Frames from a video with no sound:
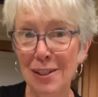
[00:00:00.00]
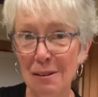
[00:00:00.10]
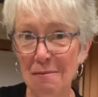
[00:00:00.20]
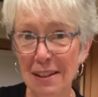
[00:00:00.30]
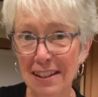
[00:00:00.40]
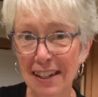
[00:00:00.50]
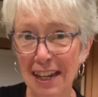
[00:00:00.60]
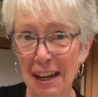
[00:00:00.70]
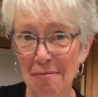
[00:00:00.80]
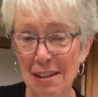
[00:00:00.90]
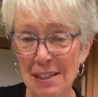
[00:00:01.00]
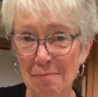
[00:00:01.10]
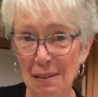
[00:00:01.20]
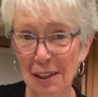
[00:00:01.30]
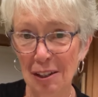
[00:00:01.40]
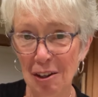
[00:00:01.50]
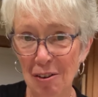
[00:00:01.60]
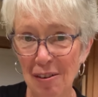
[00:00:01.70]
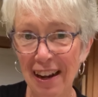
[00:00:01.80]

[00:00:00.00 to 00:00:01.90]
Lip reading: them in the comments below.